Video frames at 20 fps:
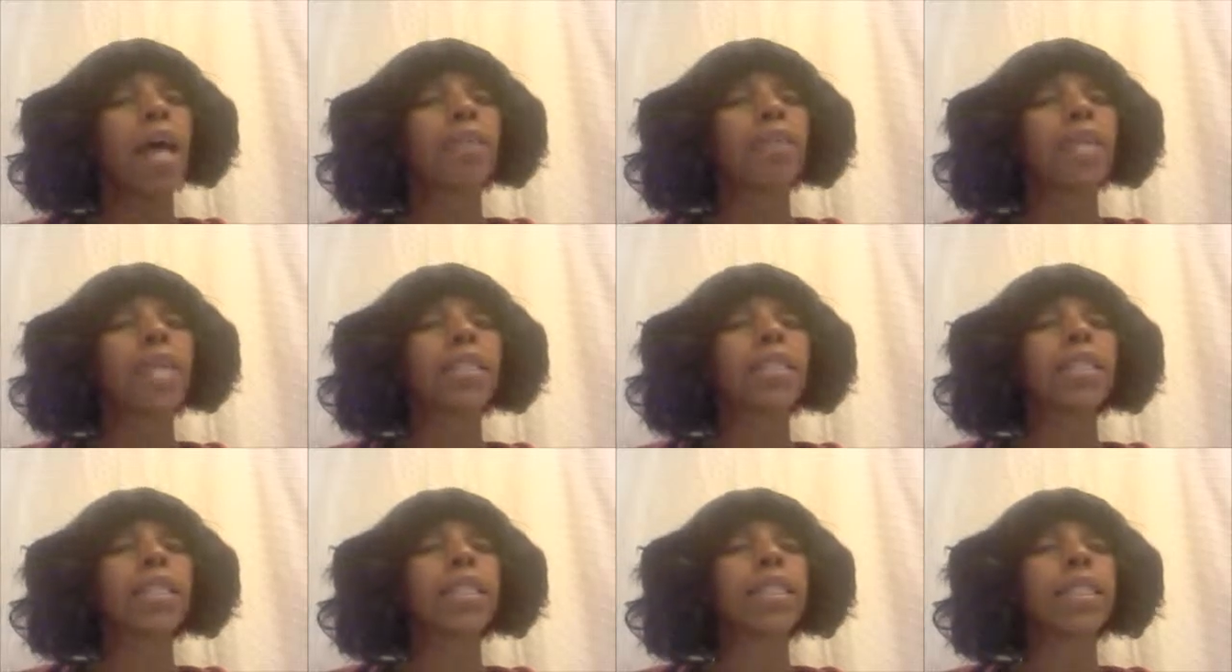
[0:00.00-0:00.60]
that
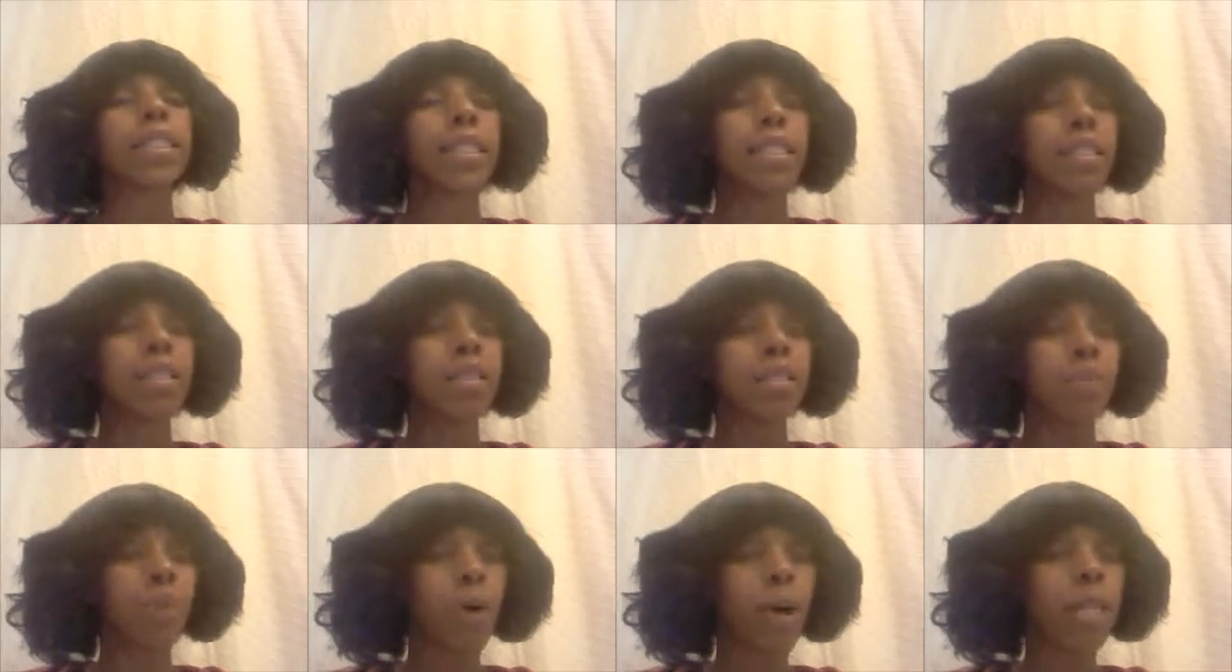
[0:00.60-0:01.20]
the
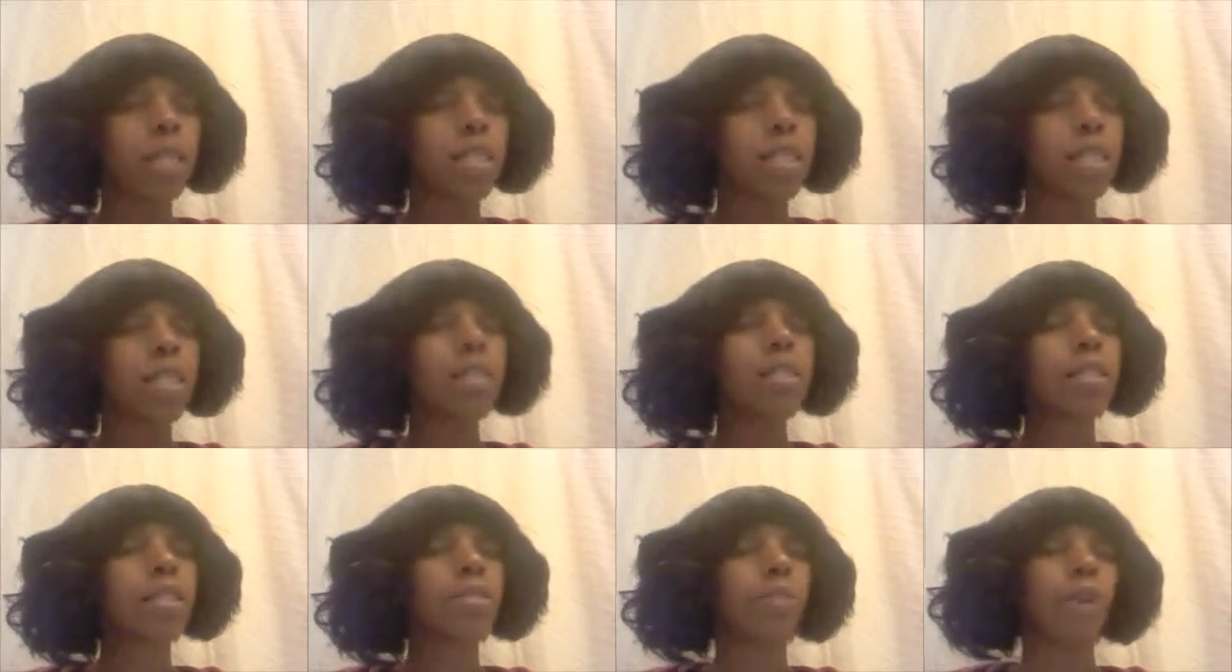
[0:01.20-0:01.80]
attendance process
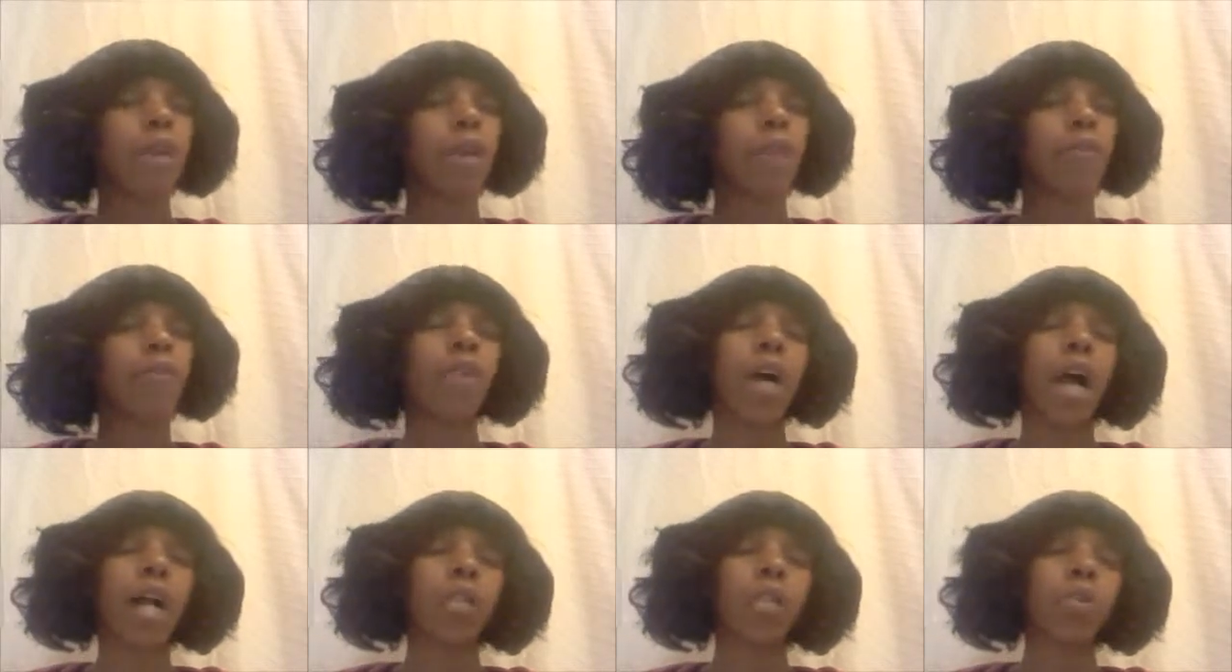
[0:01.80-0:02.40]
is being
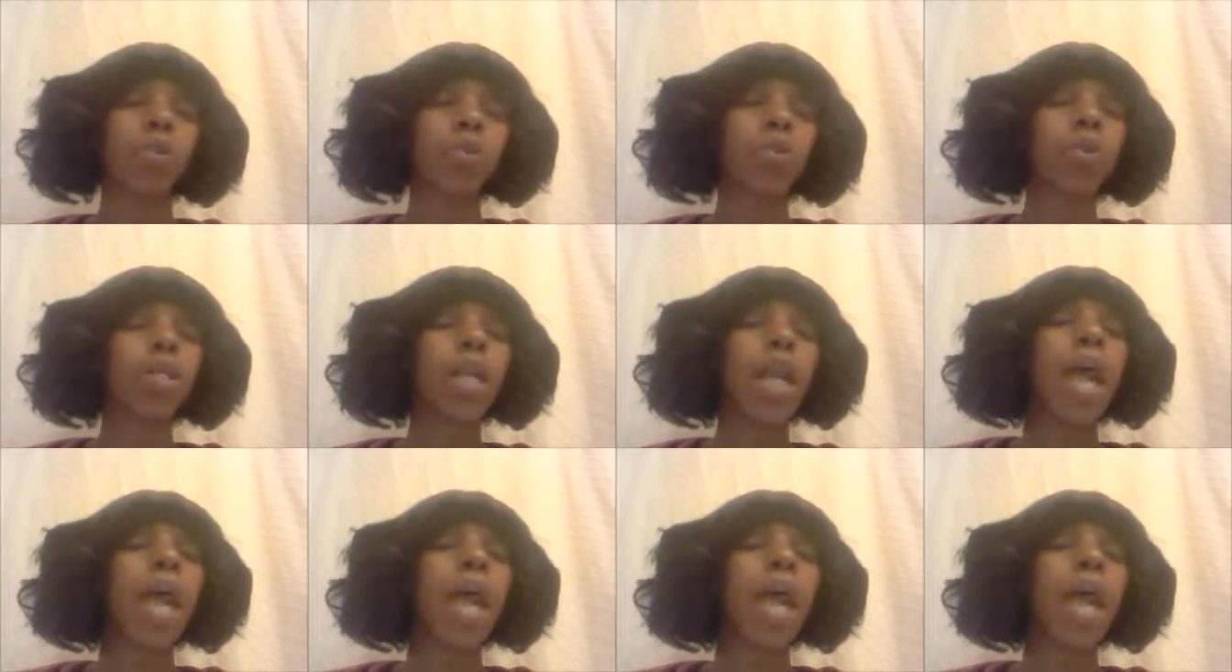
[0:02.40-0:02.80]
followed,